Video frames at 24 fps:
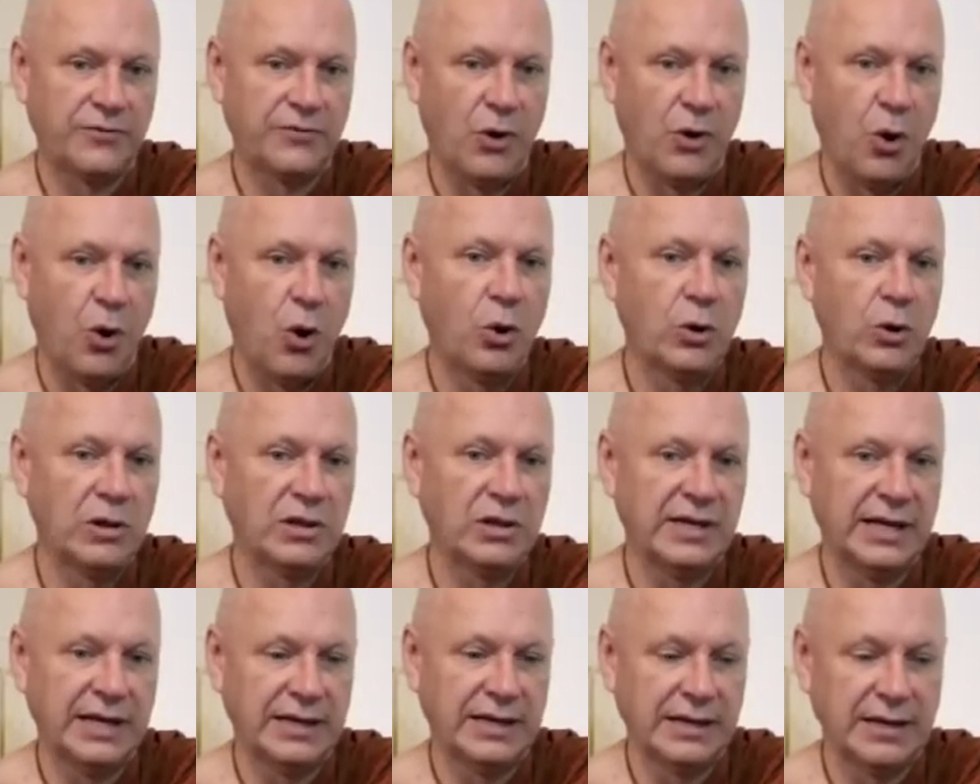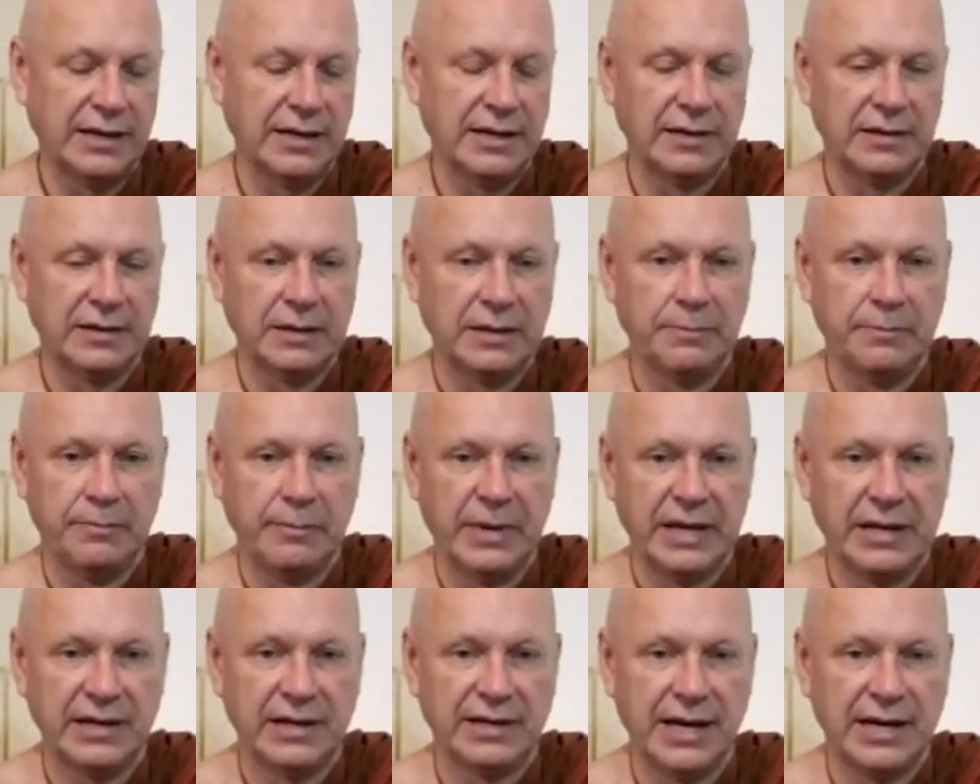holding the
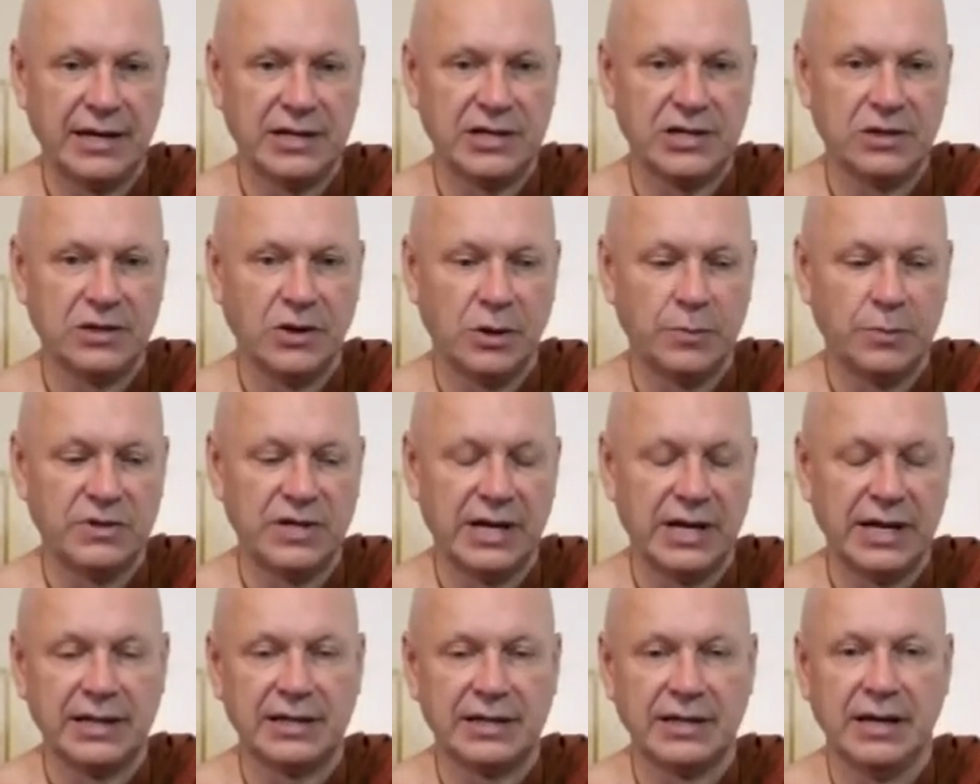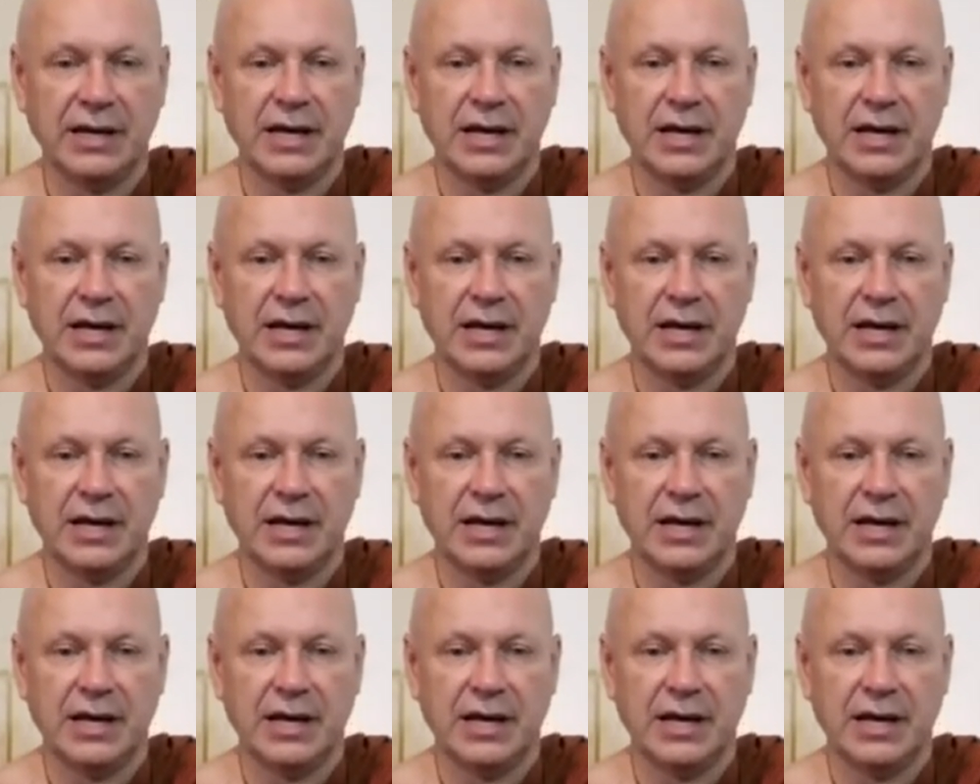meditation object